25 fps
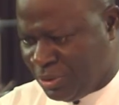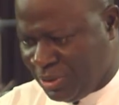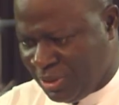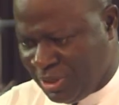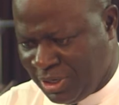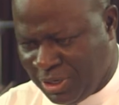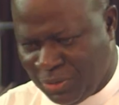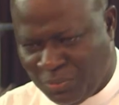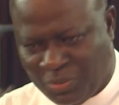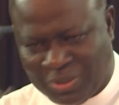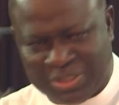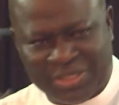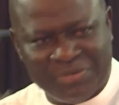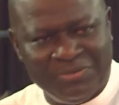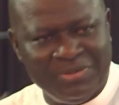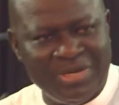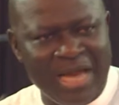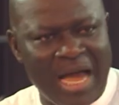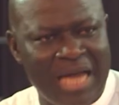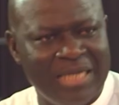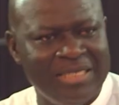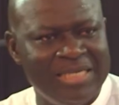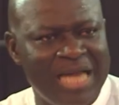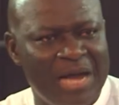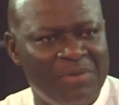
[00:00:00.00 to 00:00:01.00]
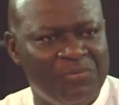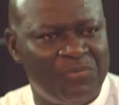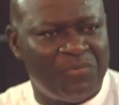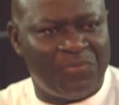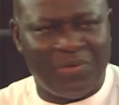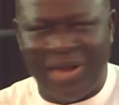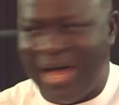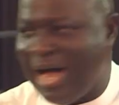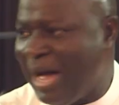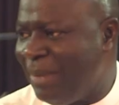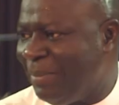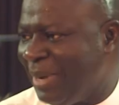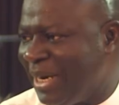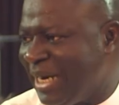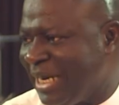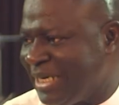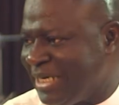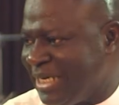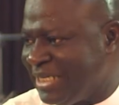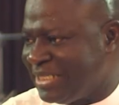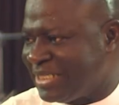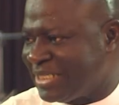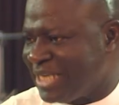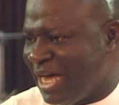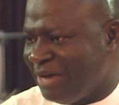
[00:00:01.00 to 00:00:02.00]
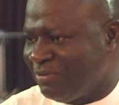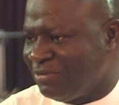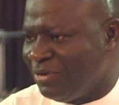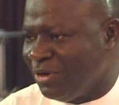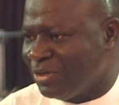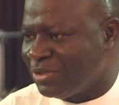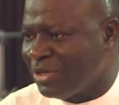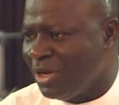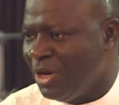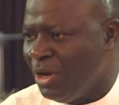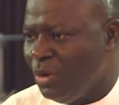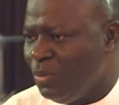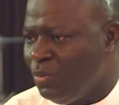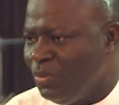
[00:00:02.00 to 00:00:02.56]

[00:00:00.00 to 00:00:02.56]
It was even yam flour, mala. They served us.